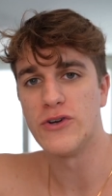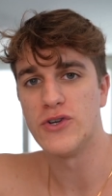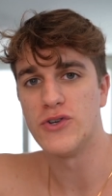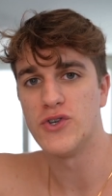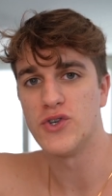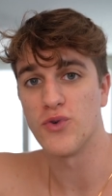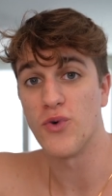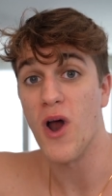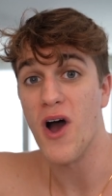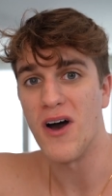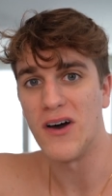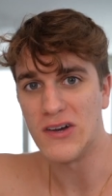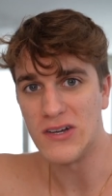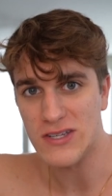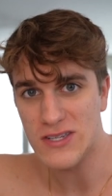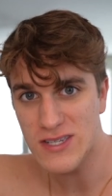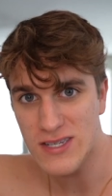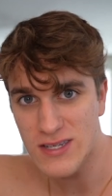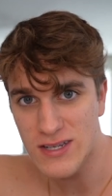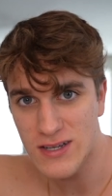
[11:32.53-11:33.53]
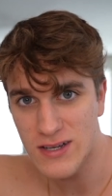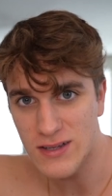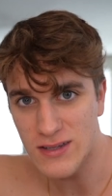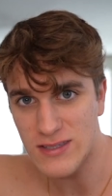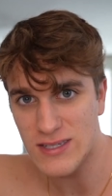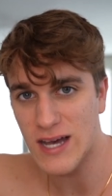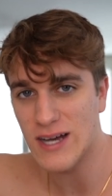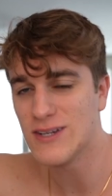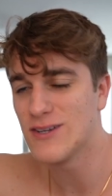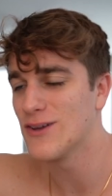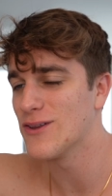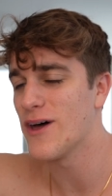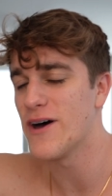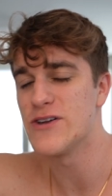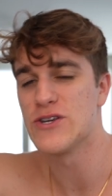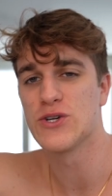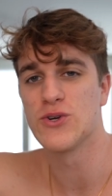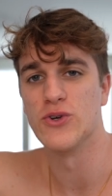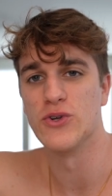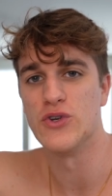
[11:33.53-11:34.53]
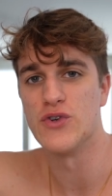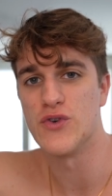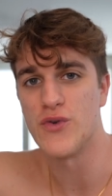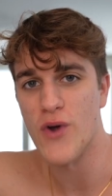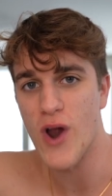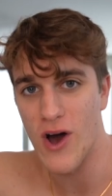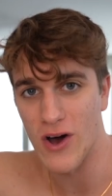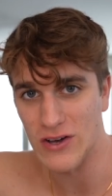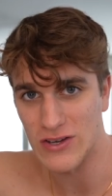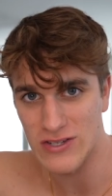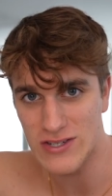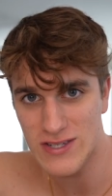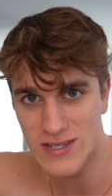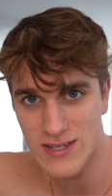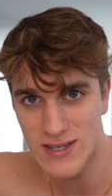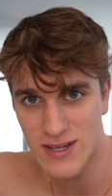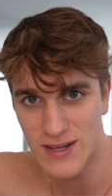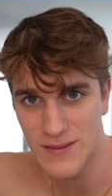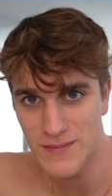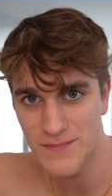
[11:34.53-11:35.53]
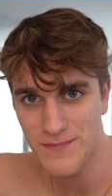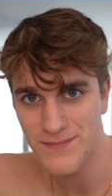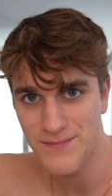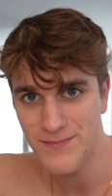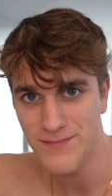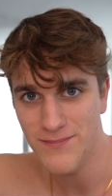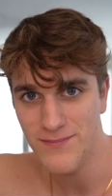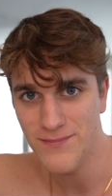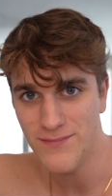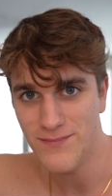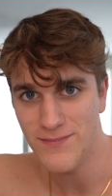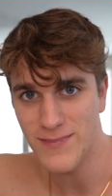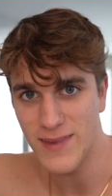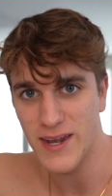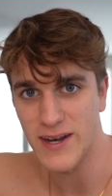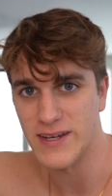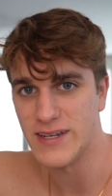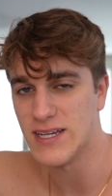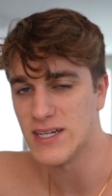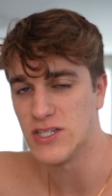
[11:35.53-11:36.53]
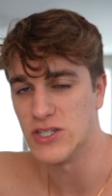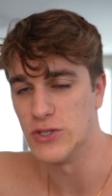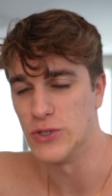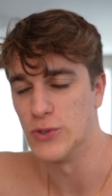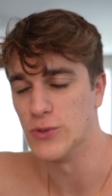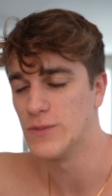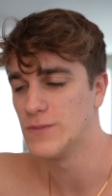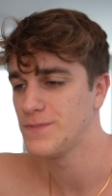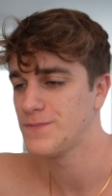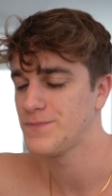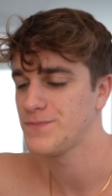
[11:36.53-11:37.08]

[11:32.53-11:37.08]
drugs, technological drugs that addict you.